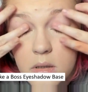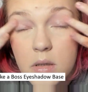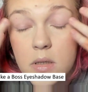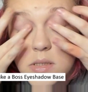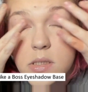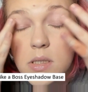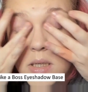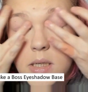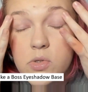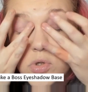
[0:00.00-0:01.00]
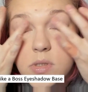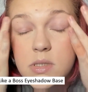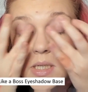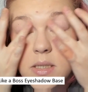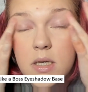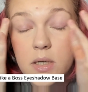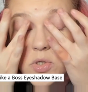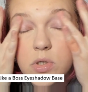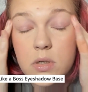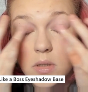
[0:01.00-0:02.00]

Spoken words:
That's an interesting texture.